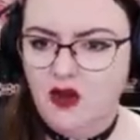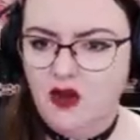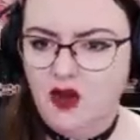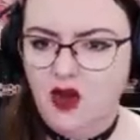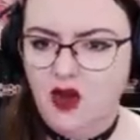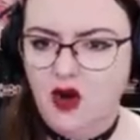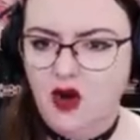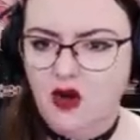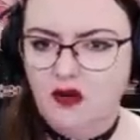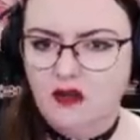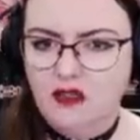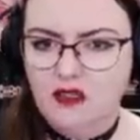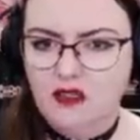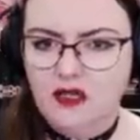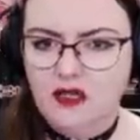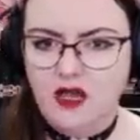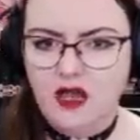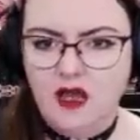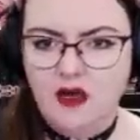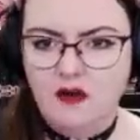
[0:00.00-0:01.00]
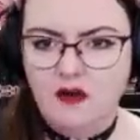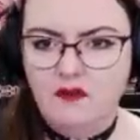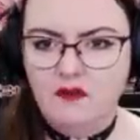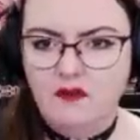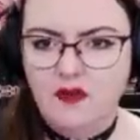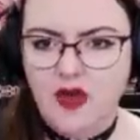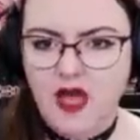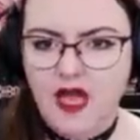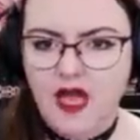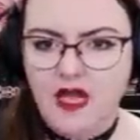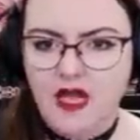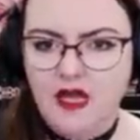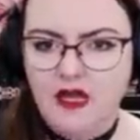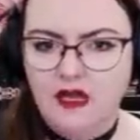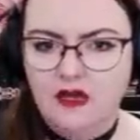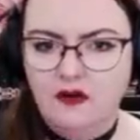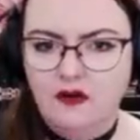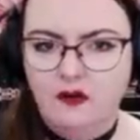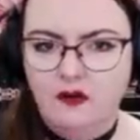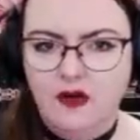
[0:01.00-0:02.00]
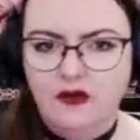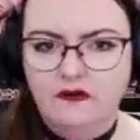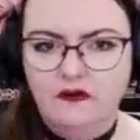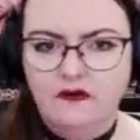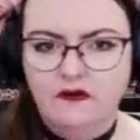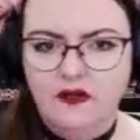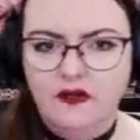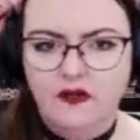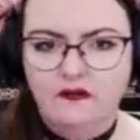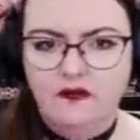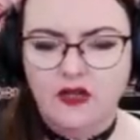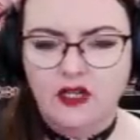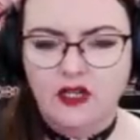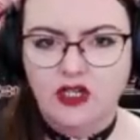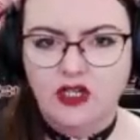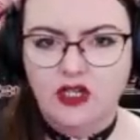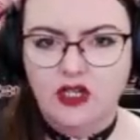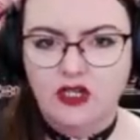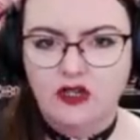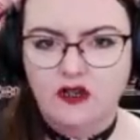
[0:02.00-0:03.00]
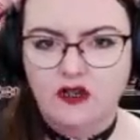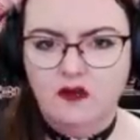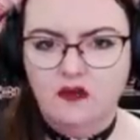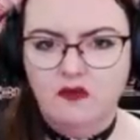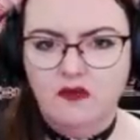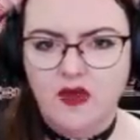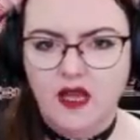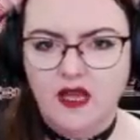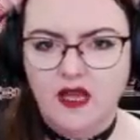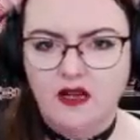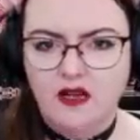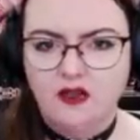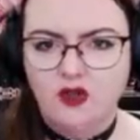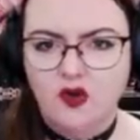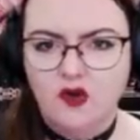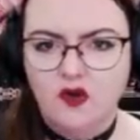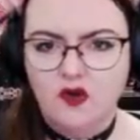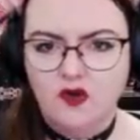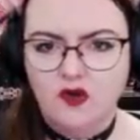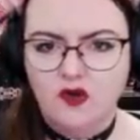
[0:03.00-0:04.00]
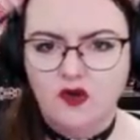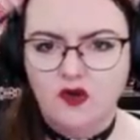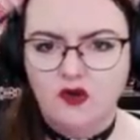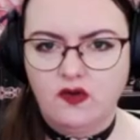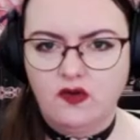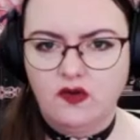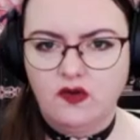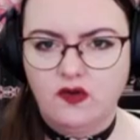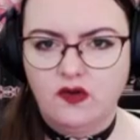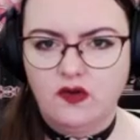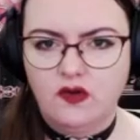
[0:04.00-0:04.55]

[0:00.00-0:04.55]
Not bad, wave of conviction, not bad at all.